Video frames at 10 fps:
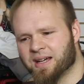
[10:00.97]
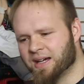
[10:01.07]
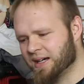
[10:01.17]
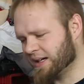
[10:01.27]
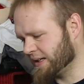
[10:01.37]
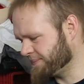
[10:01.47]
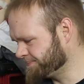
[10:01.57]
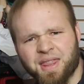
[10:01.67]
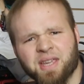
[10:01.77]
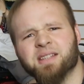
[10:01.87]
I
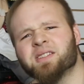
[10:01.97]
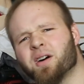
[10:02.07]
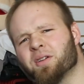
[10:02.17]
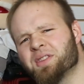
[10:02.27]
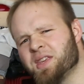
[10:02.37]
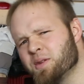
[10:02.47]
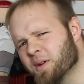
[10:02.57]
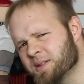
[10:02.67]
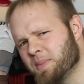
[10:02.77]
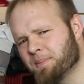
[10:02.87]
think it's called the
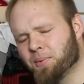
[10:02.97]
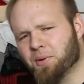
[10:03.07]
USB